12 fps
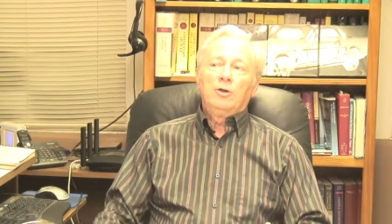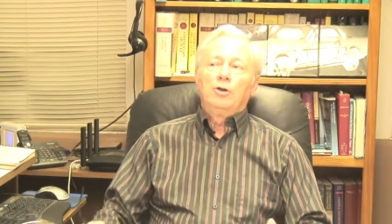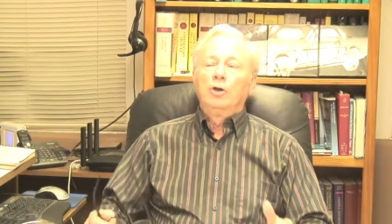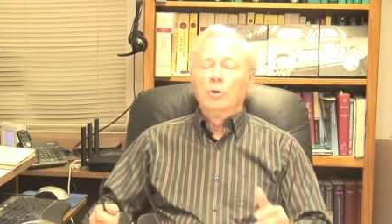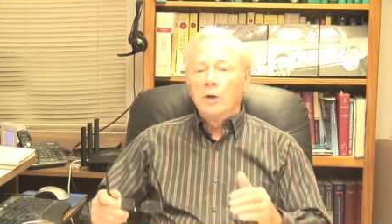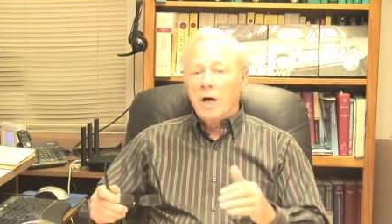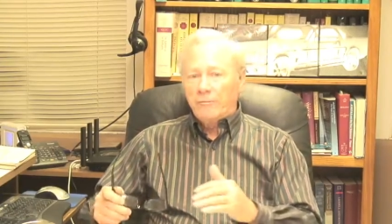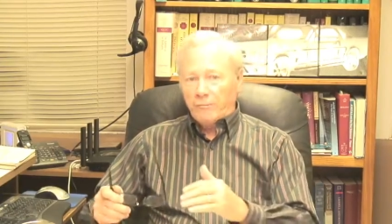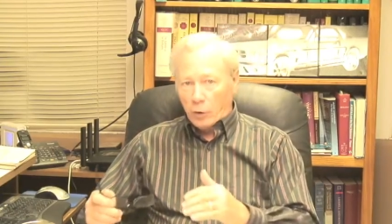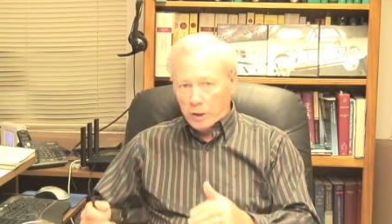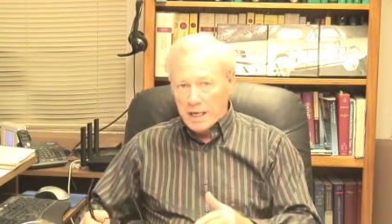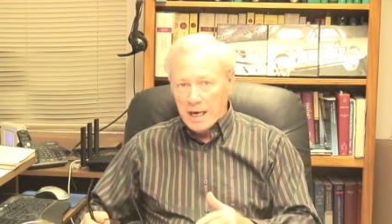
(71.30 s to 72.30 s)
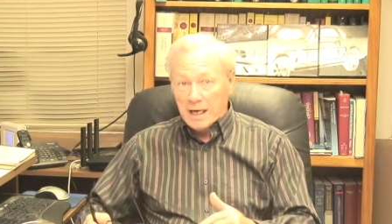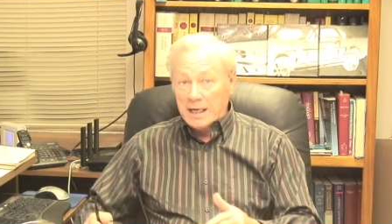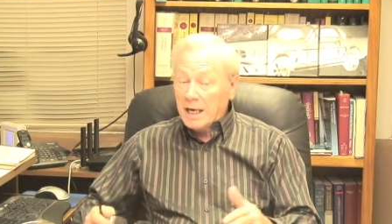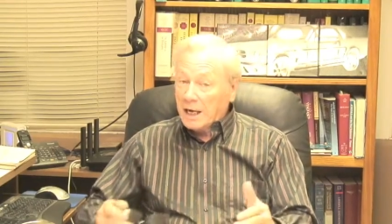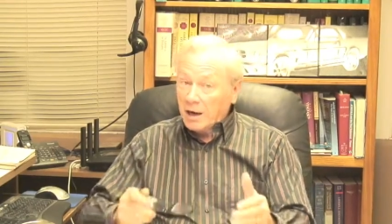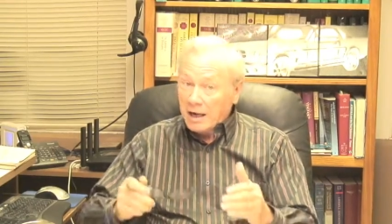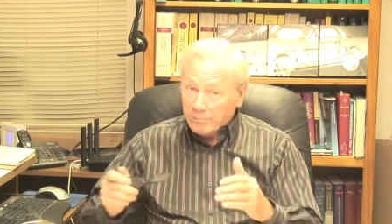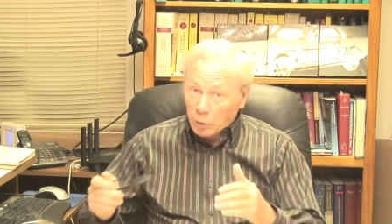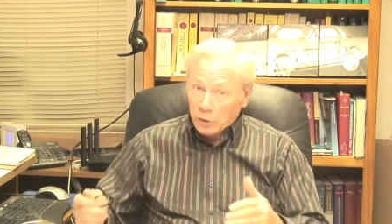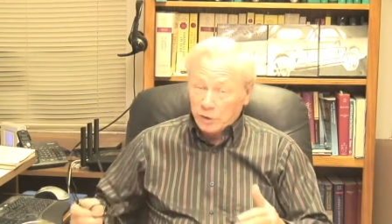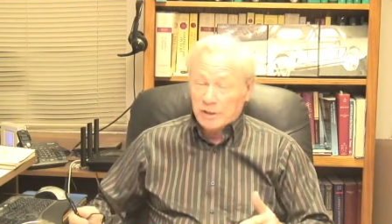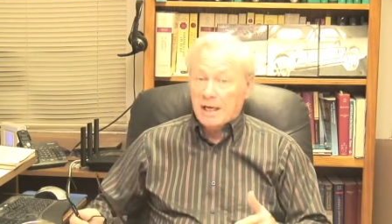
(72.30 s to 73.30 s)
Do not forget, and I'll have
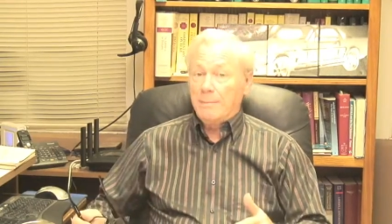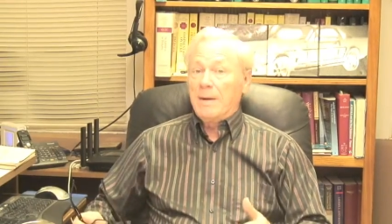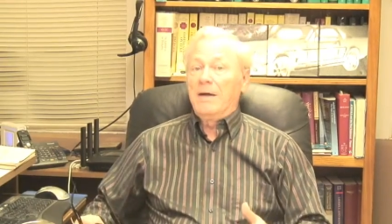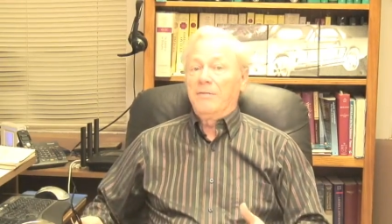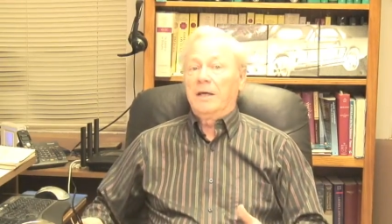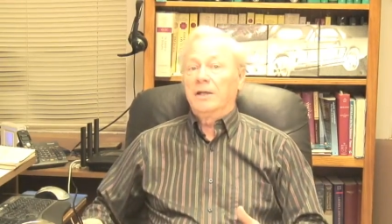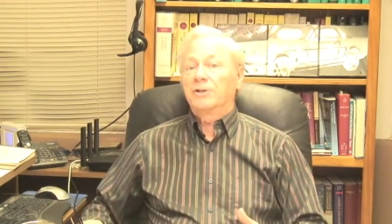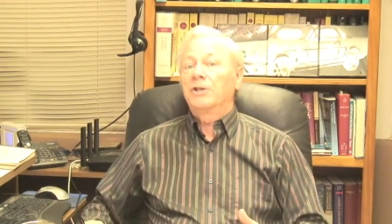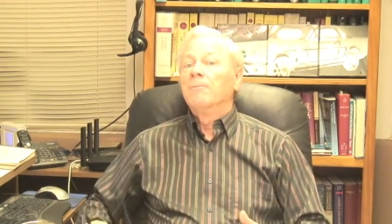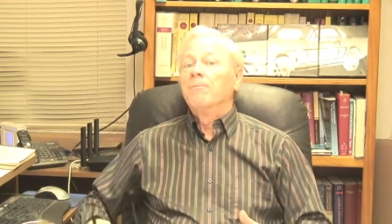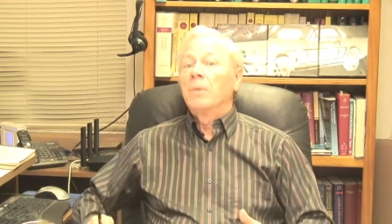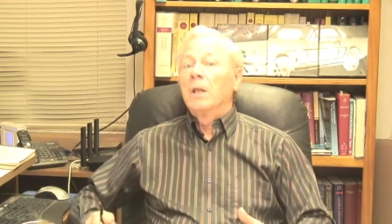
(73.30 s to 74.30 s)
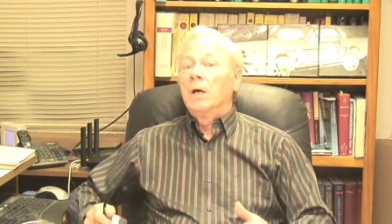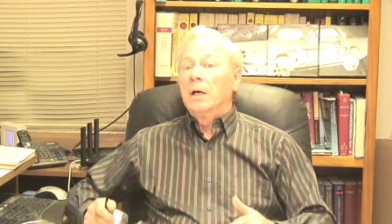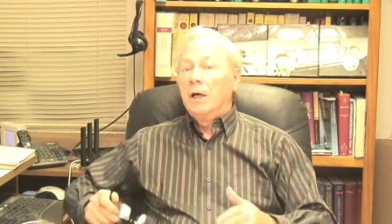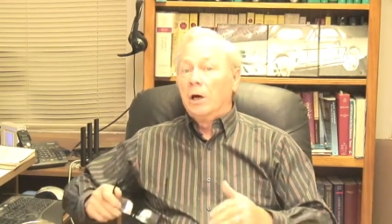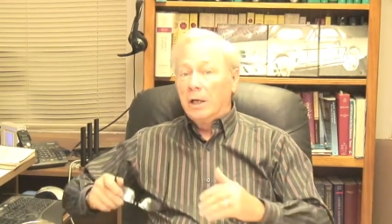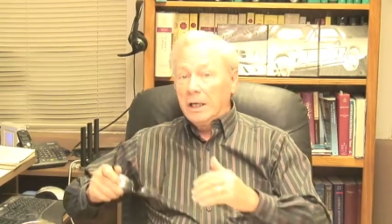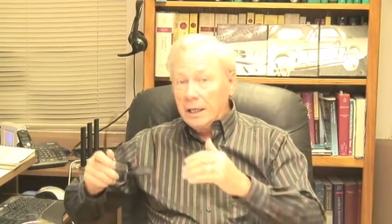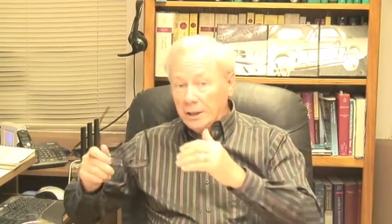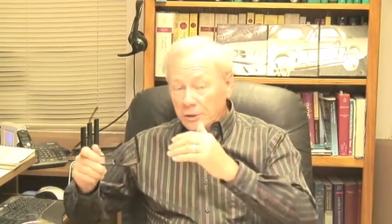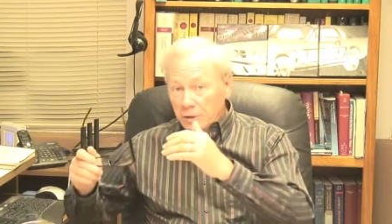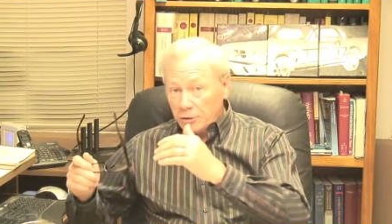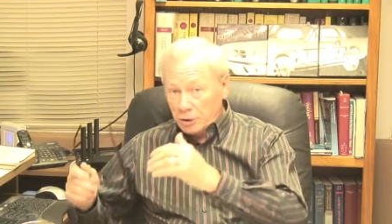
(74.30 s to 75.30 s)
more to say about this uh,
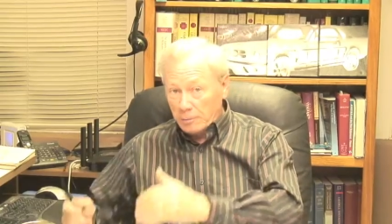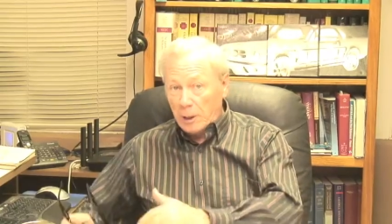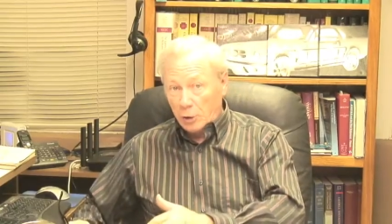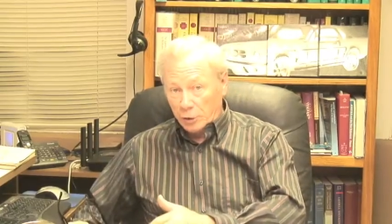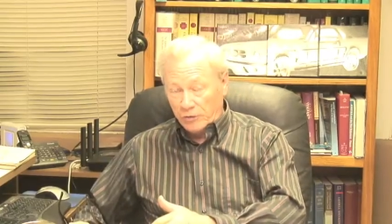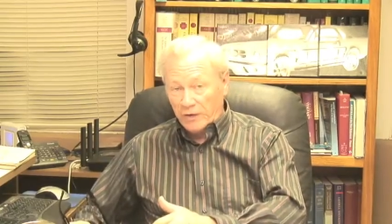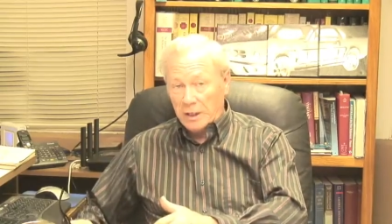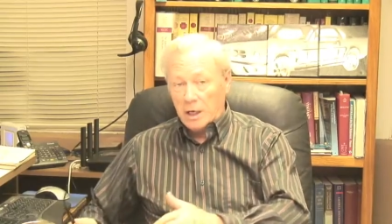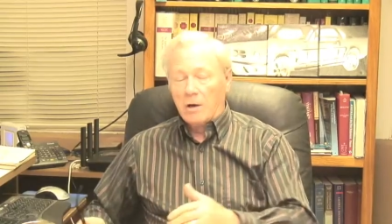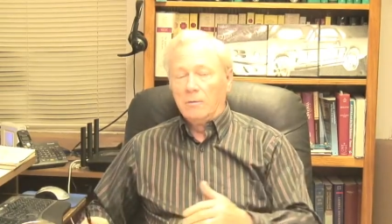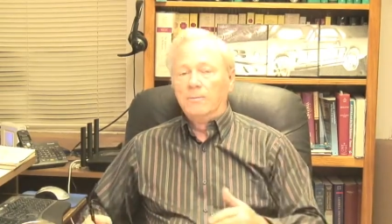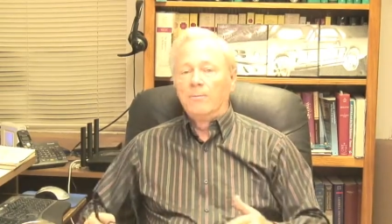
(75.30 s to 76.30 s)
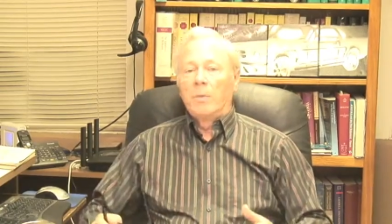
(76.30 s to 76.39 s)
in tomorrow's video,